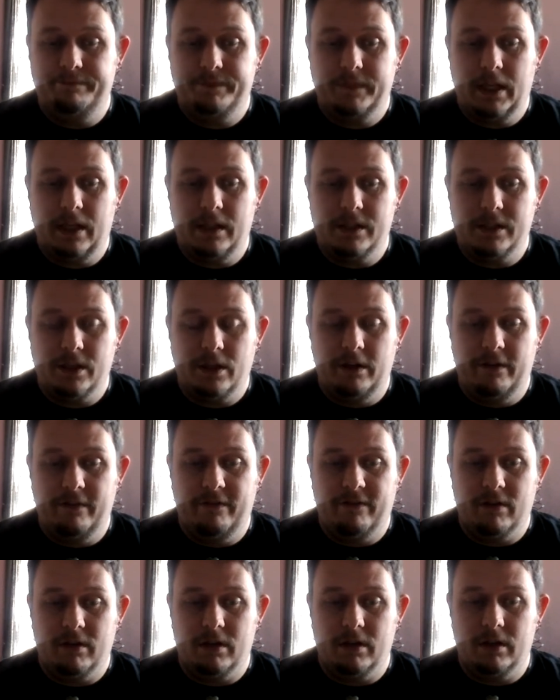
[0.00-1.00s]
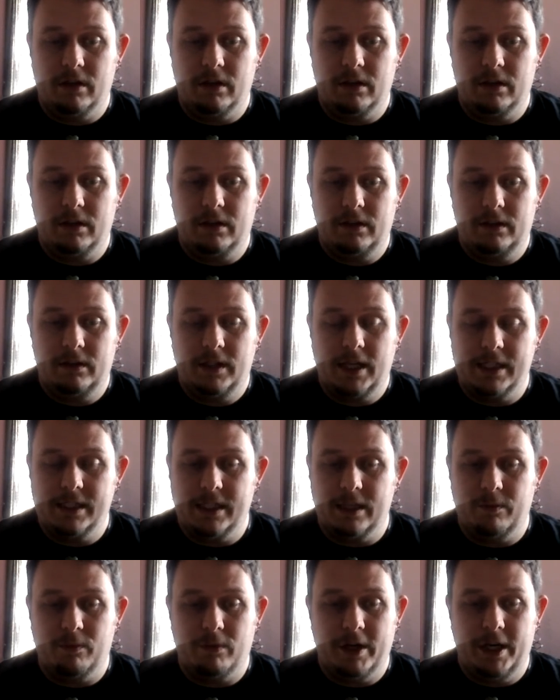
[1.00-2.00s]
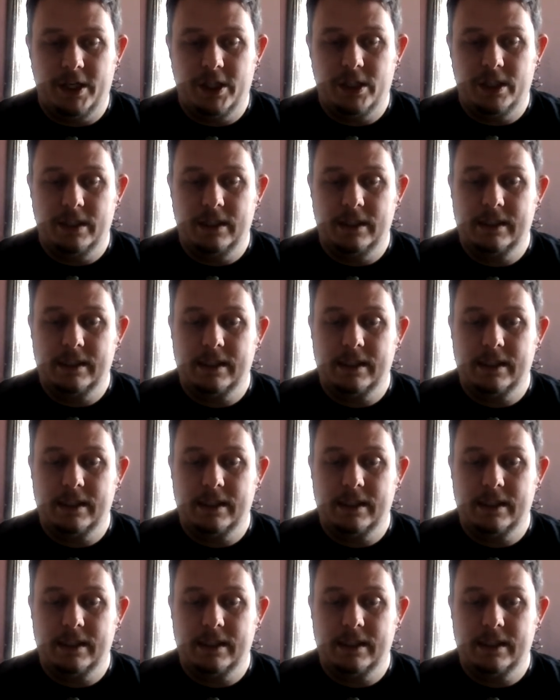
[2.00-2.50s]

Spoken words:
It's good for cuts and abrasions,